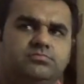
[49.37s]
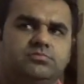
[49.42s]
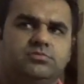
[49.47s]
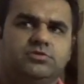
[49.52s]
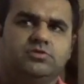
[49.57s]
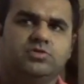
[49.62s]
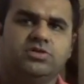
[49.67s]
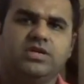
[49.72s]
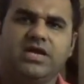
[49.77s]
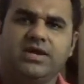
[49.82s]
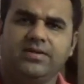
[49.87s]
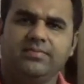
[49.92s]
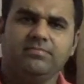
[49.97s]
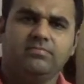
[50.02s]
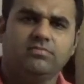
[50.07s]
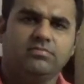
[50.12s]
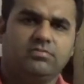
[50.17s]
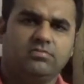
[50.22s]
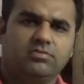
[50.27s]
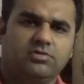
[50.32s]
You
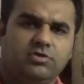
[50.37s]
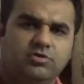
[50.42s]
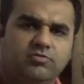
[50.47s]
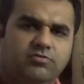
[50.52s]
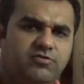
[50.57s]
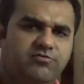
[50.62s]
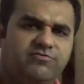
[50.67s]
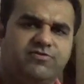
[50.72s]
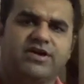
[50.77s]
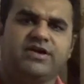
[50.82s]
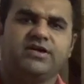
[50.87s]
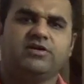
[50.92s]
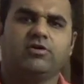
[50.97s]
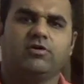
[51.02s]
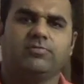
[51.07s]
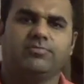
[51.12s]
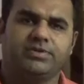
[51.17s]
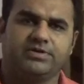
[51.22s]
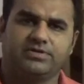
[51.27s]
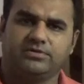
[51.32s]
name, you will find
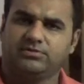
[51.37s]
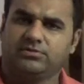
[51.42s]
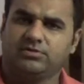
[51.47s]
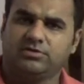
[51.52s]
corporate.